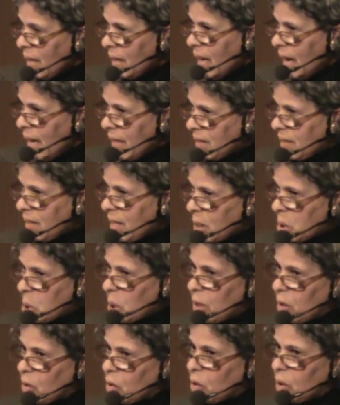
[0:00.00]
and
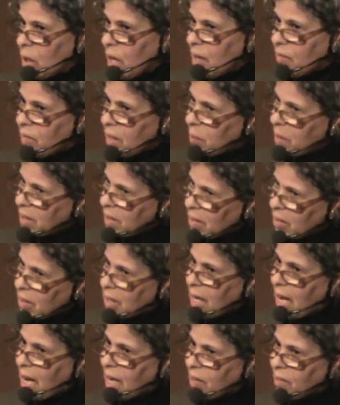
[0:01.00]
touching on
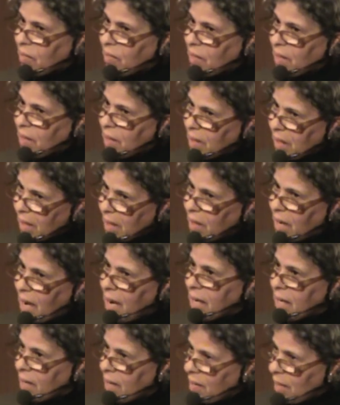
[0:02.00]
everybody's life in
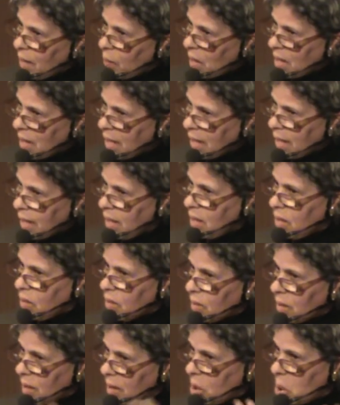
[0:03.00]
Iraq and the Middle
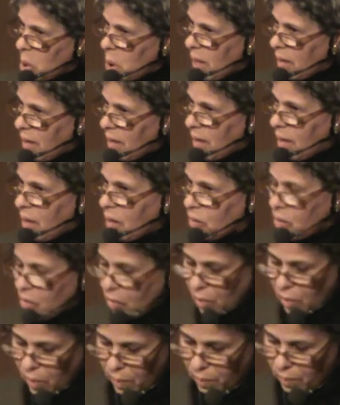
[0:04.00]
East in general.
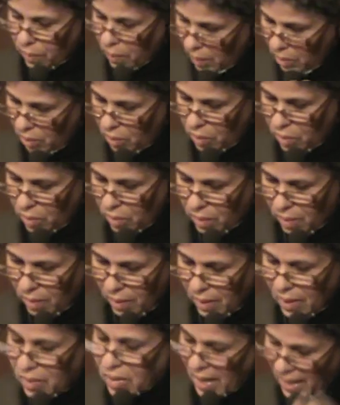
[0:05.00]
So
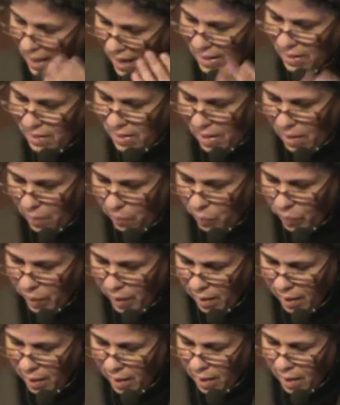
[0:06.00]
it's an idea.
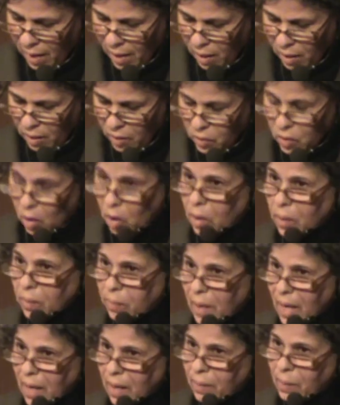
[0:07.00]
So
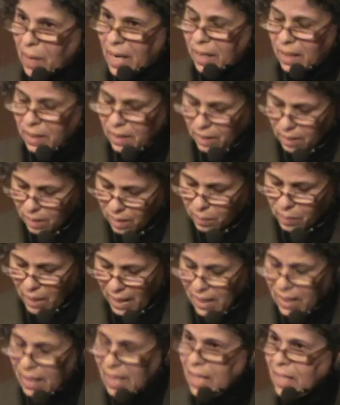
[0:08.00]

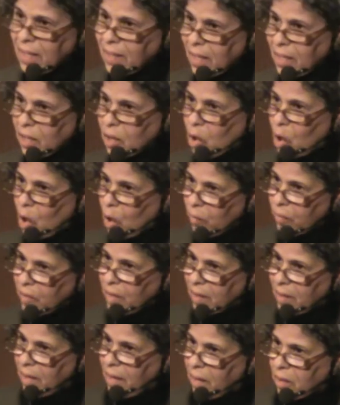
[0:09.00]
my reading of
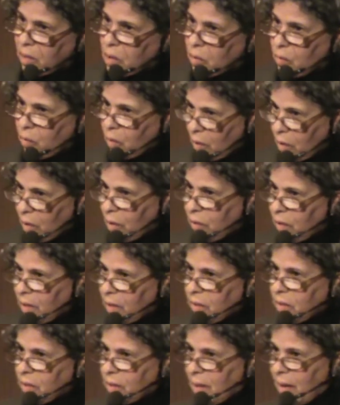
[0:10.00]
the text for the
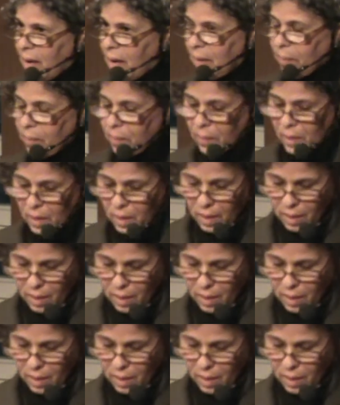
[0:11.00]
first time,